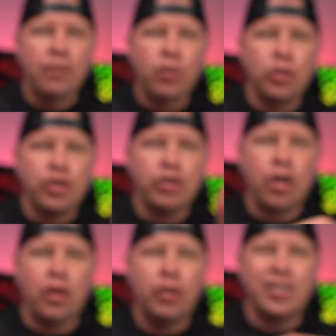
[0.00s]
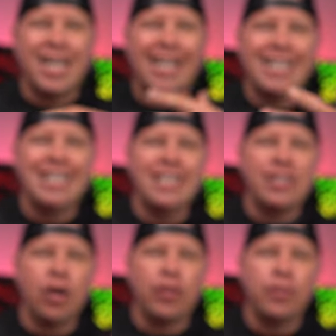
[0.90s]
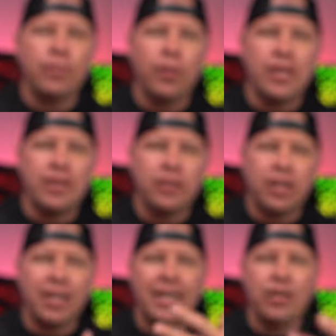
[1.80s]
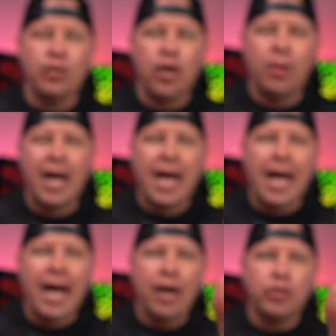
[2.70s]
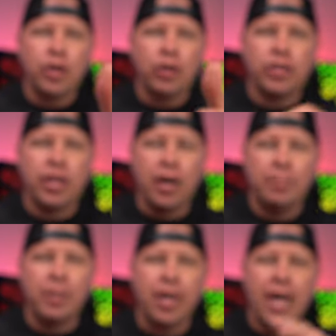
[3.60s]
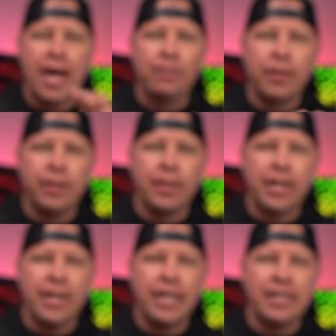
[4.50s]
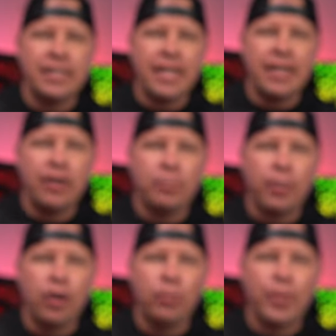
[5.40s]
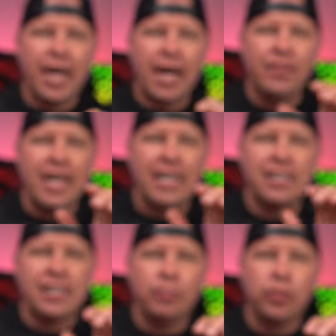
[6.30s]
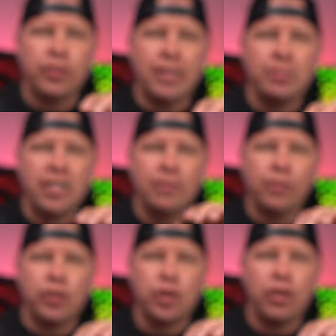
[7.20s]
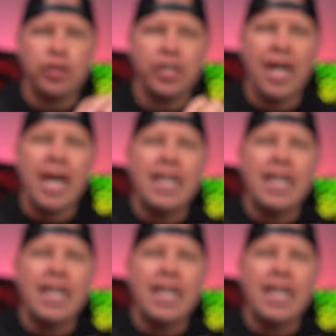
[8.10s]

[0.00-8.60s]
Of course, you saw those LEDs on the front. They're gonna let you know how charged up everything is. And then on the bottom, we have a simple type C for charging.